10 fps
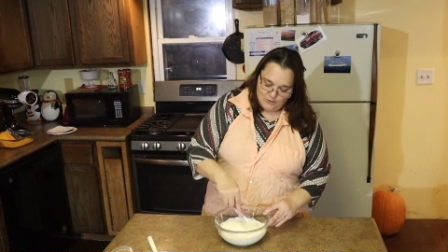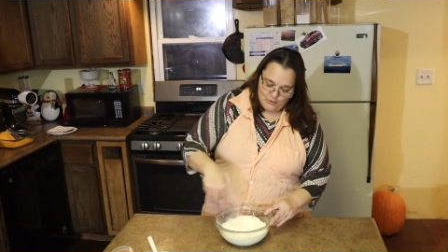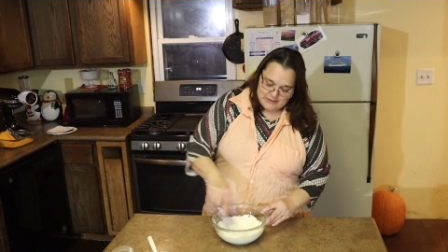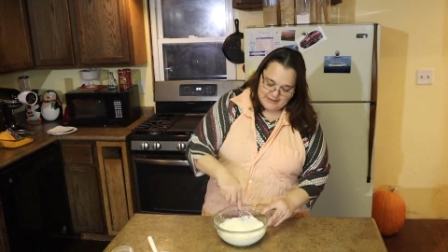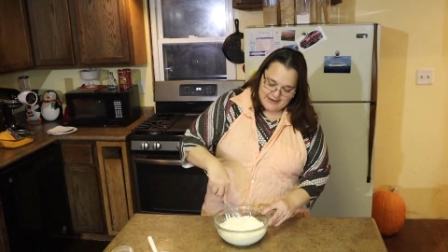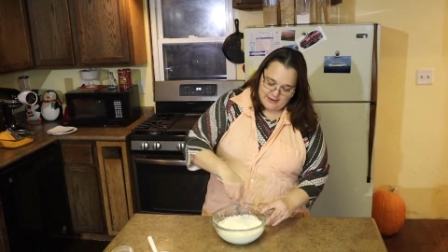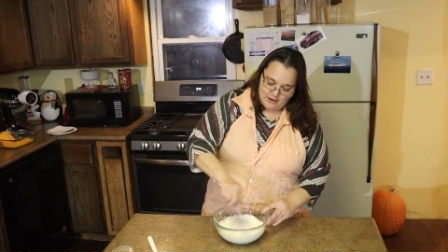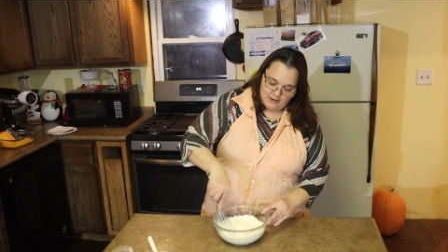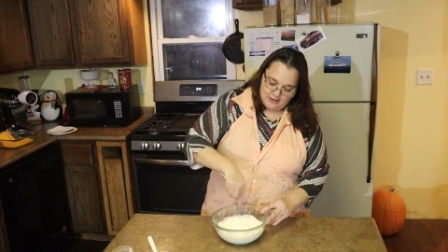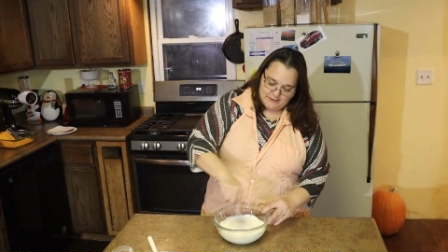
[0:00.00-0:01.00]
Whisk that
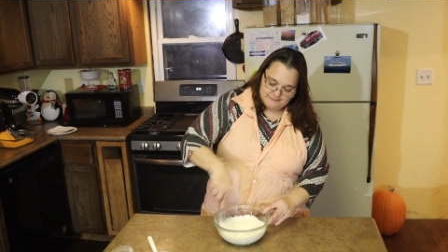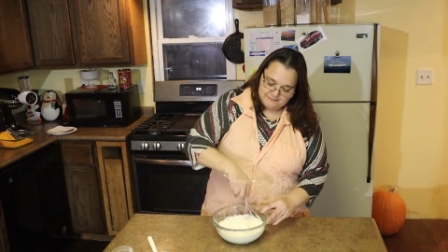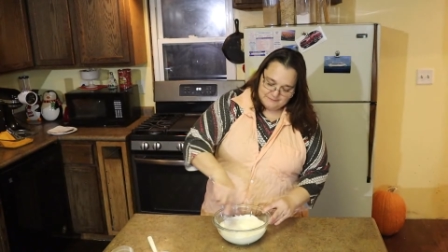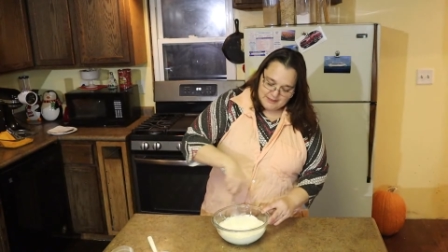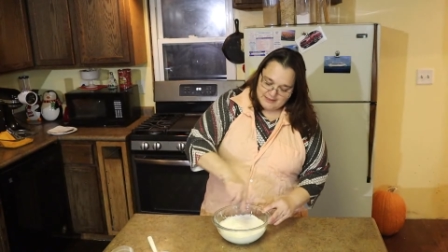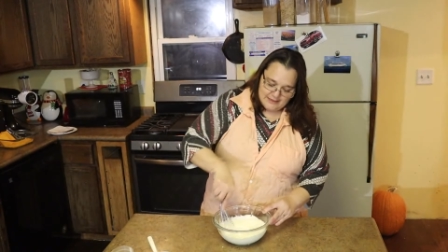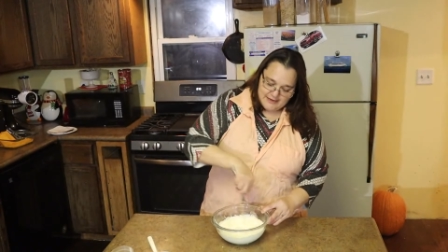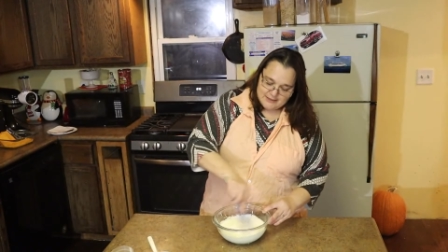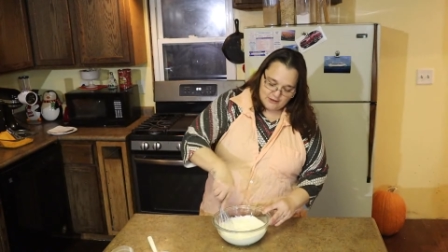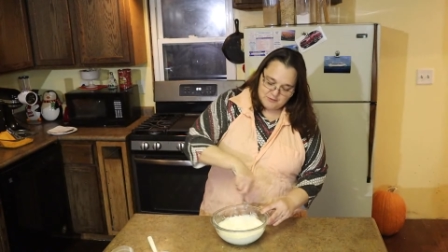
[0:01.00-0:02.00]
all up, and
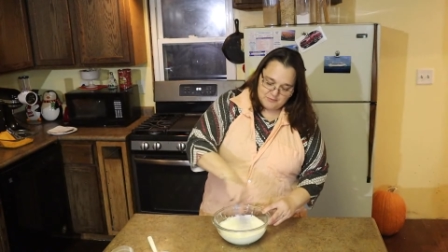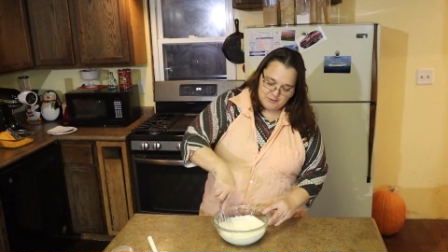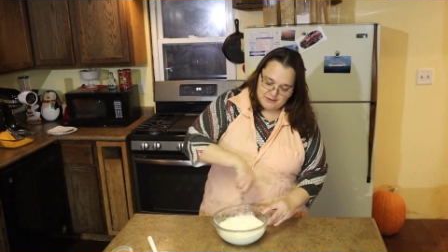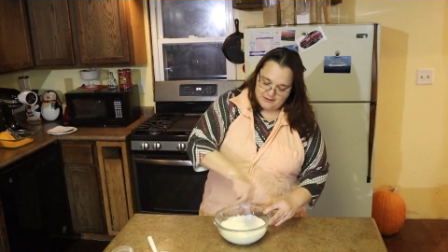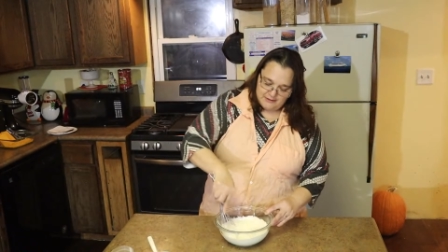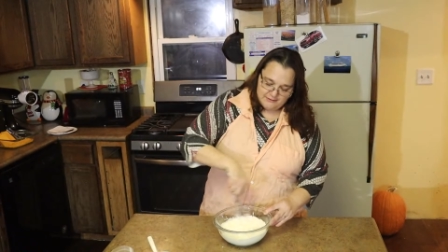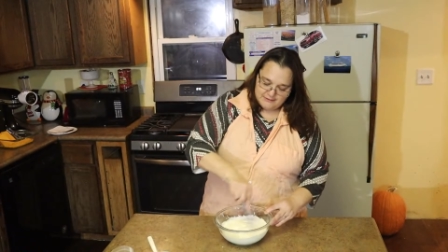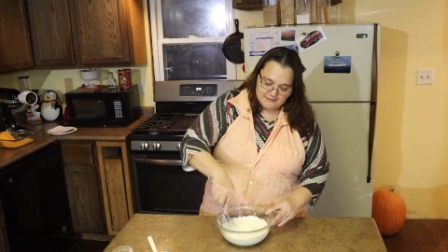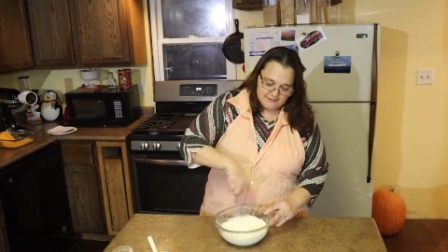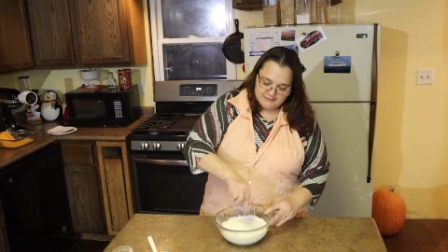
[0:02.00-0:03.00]
that's going to be
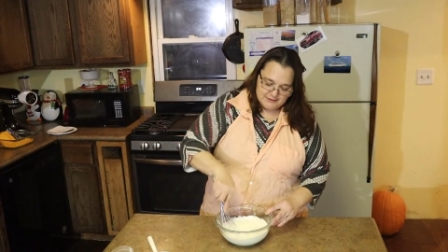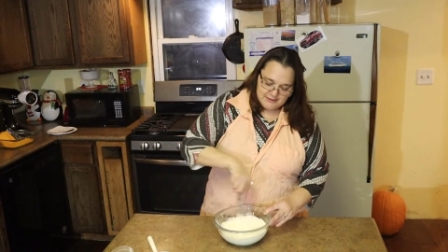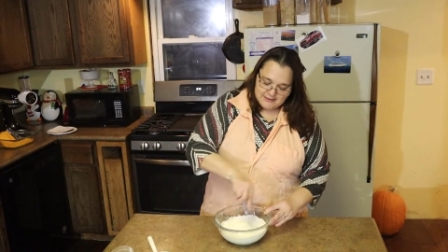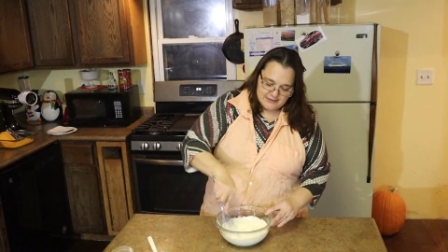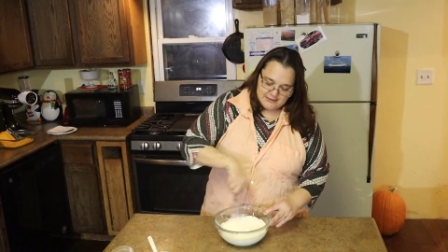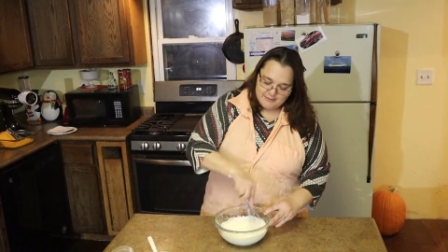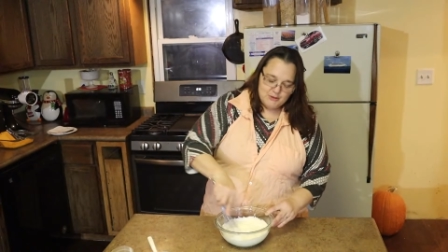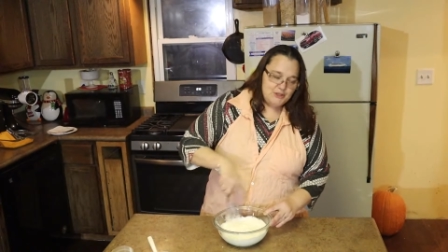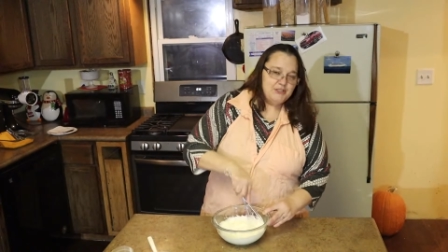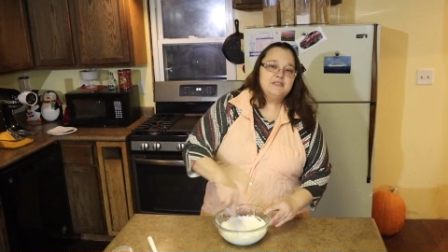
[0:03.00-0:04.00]
some
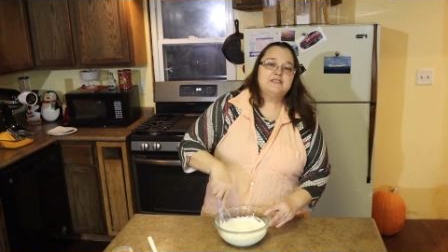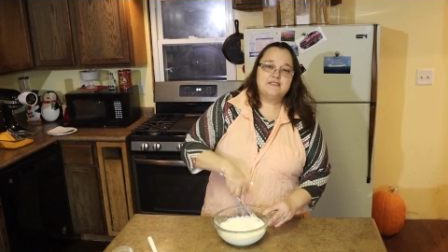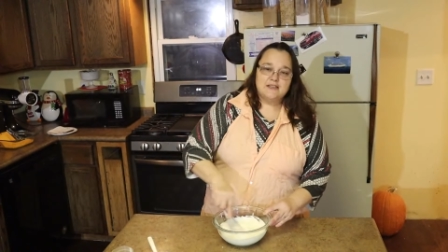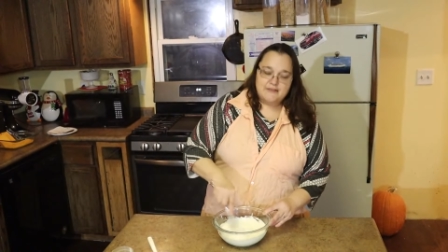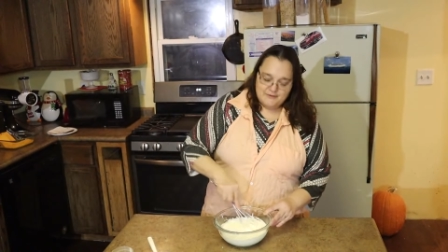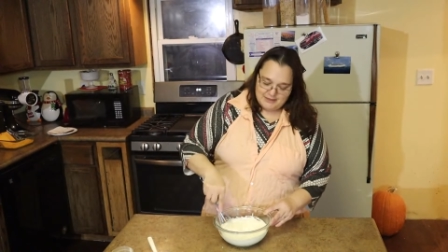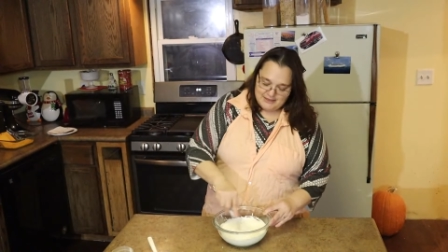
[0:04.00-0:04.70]
good stuff.